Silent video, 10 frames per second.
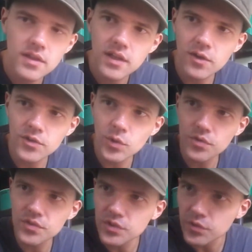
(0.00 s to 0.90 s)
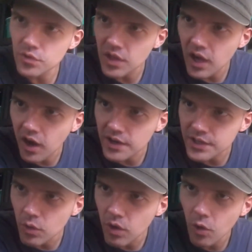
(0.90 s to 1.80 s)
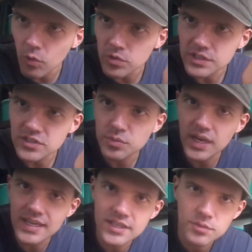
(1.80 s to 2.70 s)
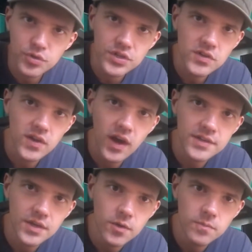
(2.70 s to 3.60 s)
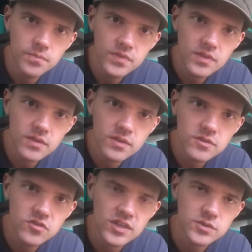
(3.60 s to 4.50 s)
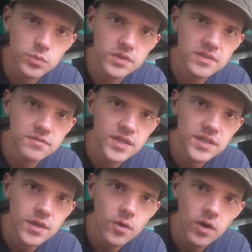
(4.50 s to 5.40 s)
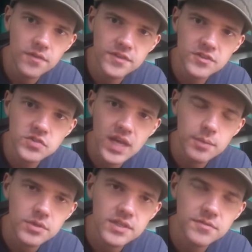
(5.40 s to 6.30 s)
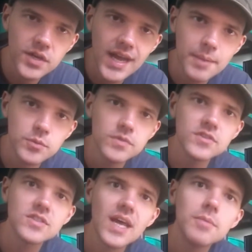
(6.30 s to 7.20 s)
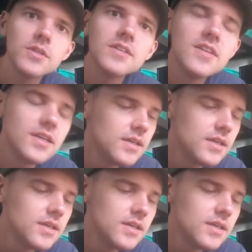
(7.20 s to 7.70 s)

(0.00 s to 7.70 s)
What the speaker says: I don't know where the little audio hole is, but I get pretty good audio synced with the video on this tablet. I'm very happy with this tablet.